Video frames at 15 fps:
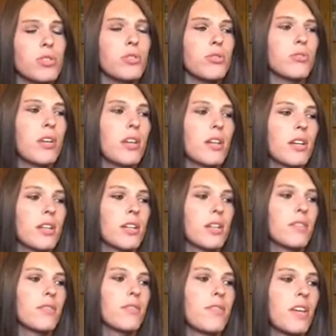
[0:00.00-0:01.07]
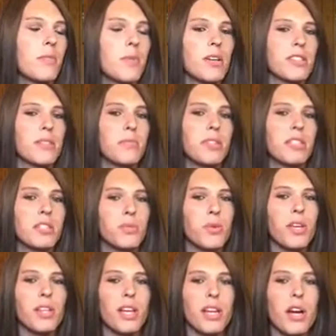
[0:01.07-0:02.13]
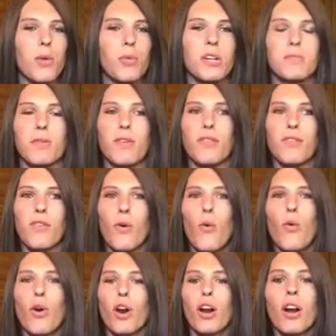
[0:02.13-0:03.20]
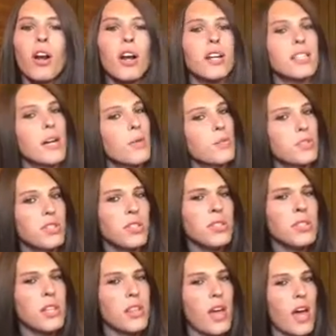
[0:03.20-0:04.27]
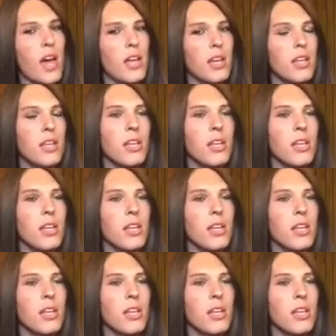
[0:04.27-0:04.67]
to, like, females and be sweet like I was before. Because I was used to that.